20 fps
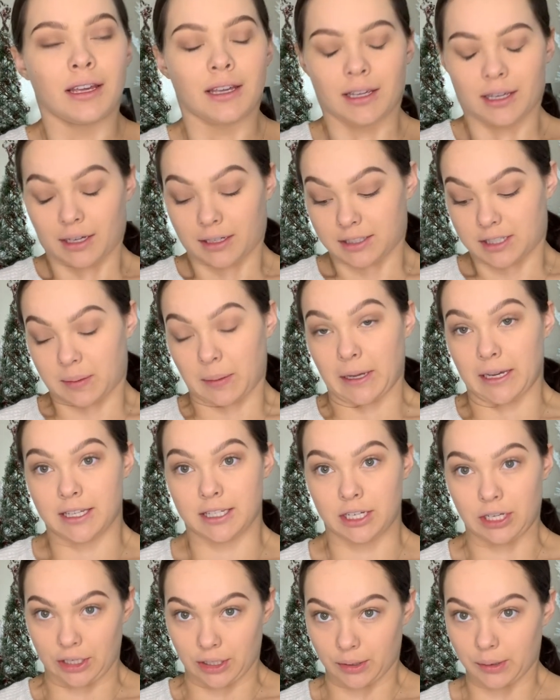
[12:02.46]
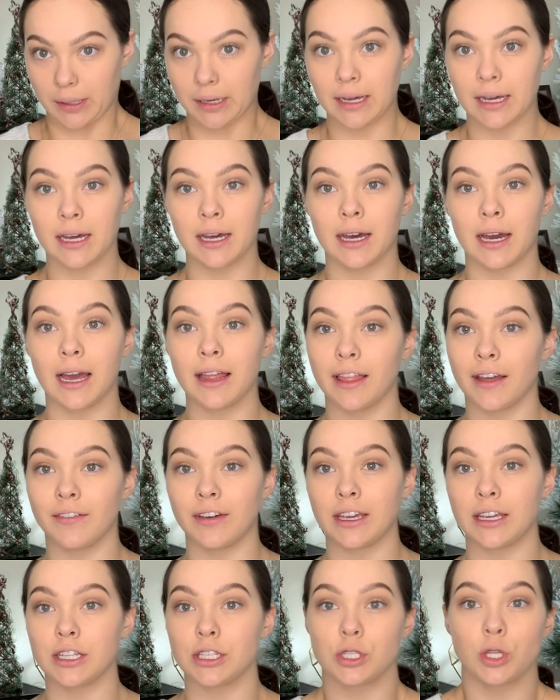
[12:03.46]
it speaks to you. I love
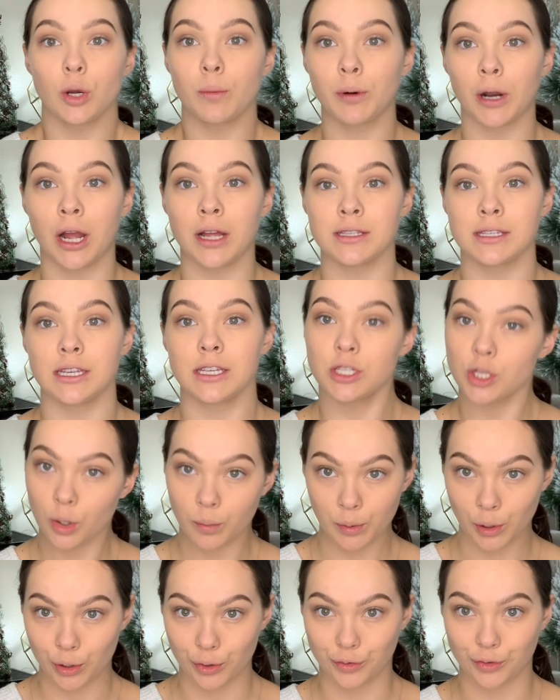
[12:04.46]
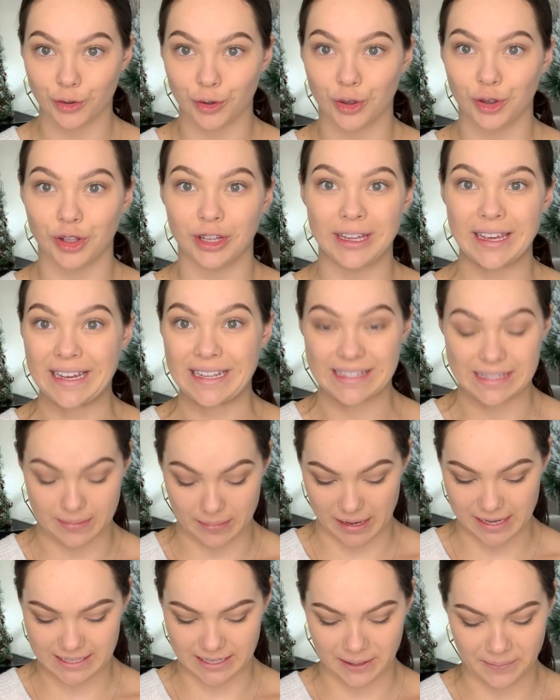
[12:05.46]
it. So bronzy, so beautiful. It's
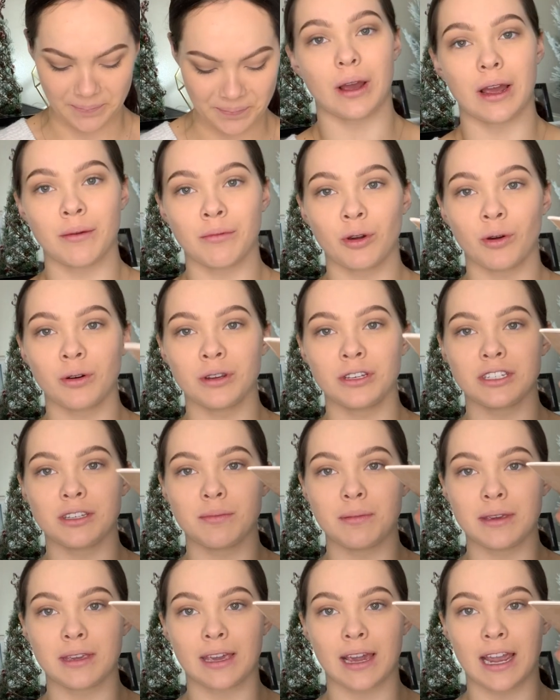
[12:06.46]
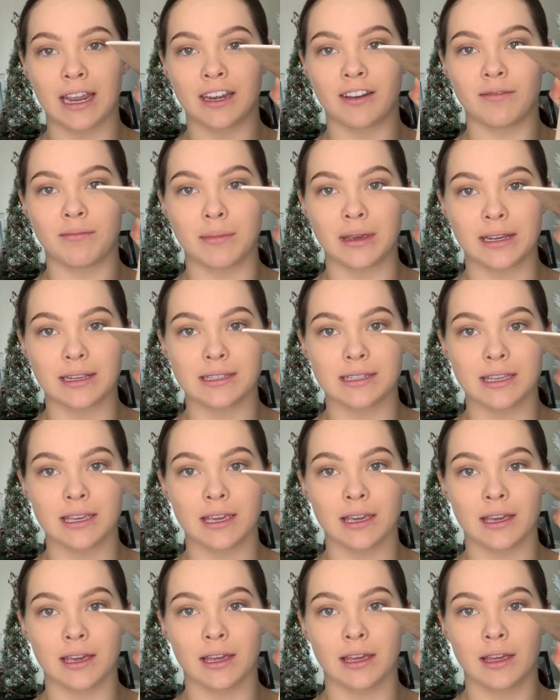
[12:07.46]
amazing. I'm going to be kind of
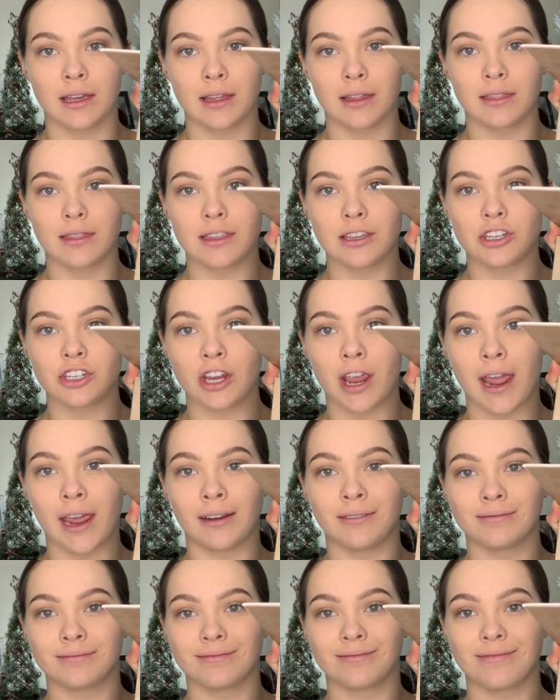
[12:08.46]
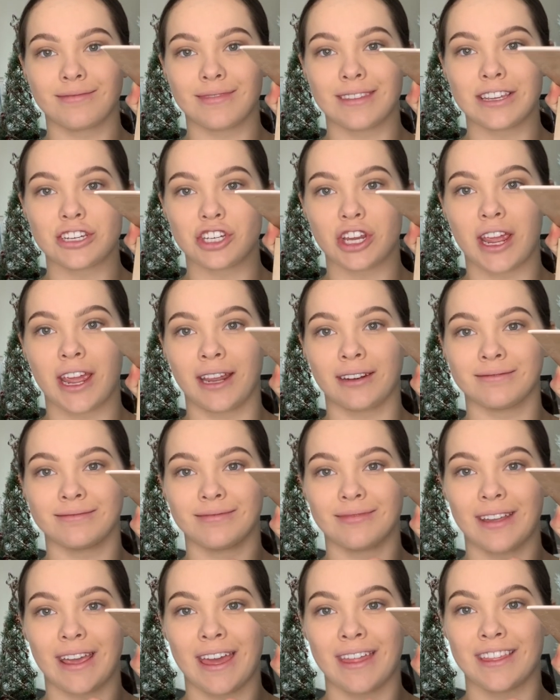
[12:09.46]
mixing this shade, and
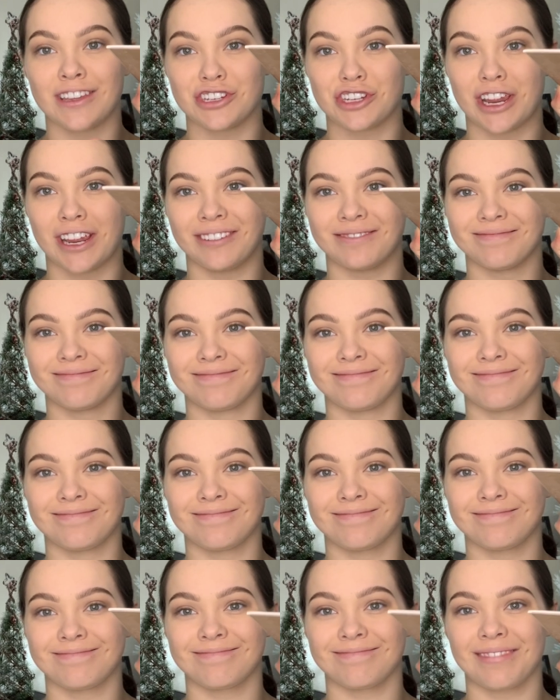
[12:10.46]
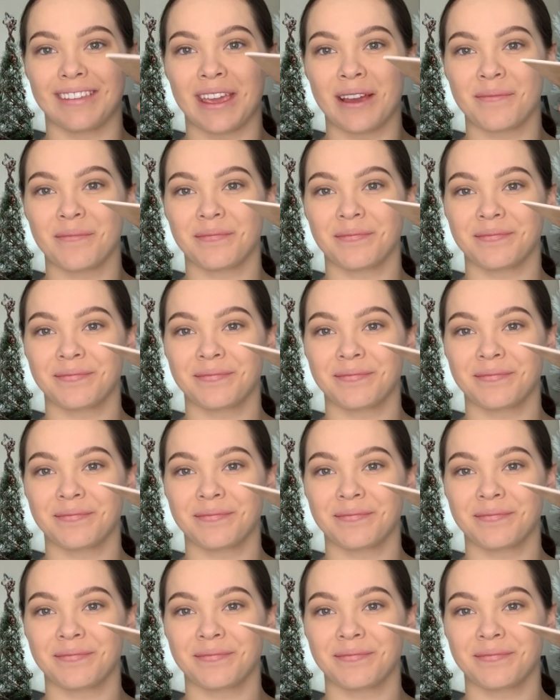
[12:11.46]
this shade. Yep.